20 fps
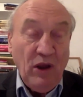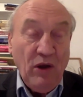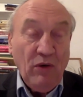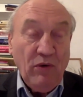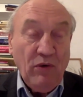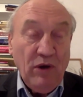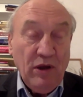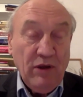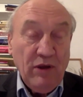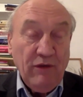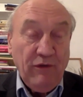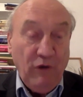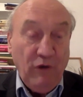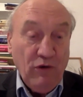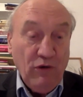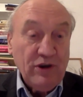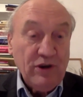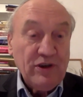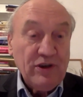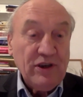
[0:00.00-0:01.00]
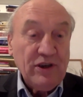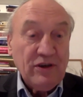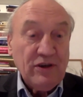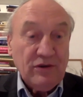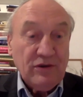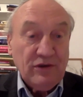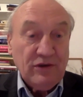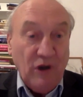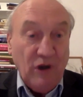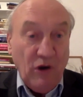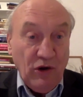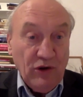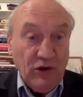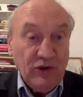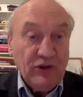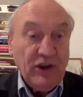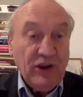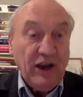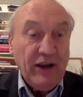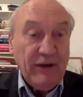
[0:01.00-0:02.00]
where the focus is on
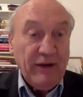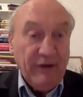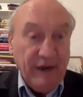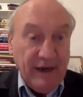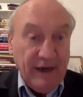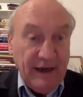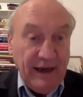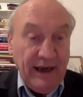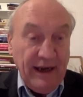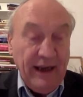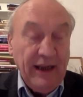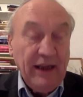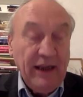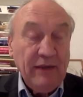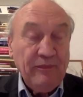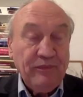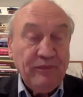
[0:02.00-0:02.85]
directly